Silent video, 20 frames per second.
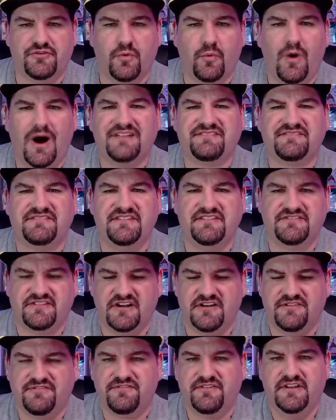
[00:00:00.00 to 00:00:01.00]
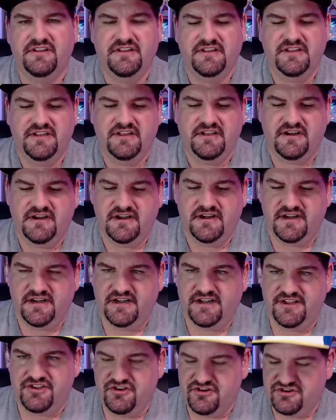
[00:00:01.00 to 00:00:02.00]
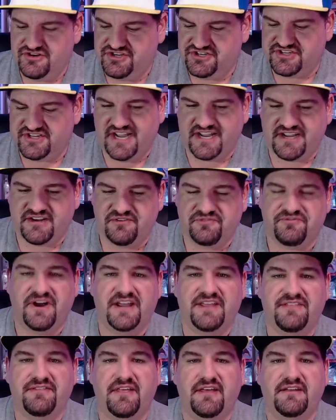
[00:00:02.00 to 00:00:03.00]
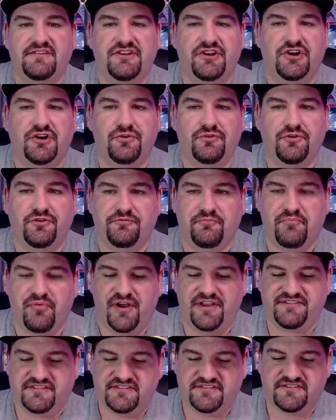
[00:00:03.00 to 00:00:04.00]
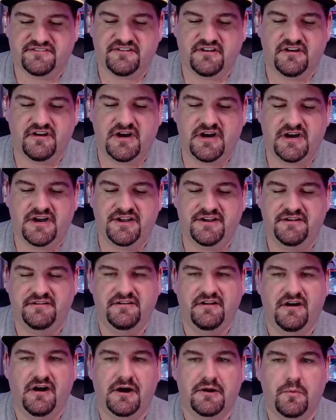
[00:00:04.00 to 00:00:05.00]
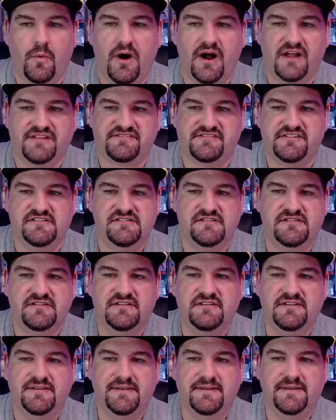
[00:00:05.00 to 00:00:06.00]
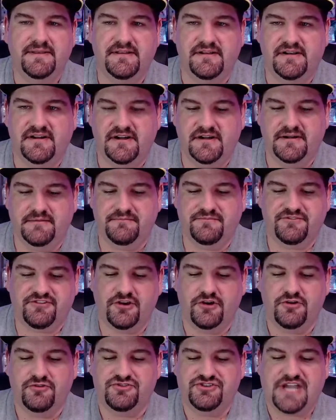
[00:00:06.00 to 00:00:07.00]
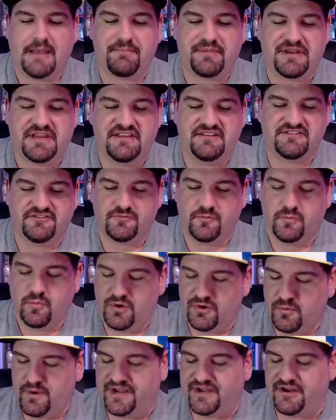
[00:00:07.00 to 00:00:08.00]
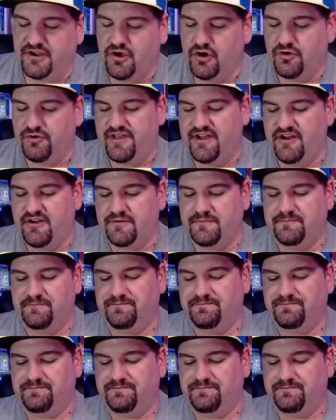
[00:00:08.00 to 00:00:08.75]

WotC stuff, you're just not going to find that, you know, those prices on WotC. So Japanese is one way to go there.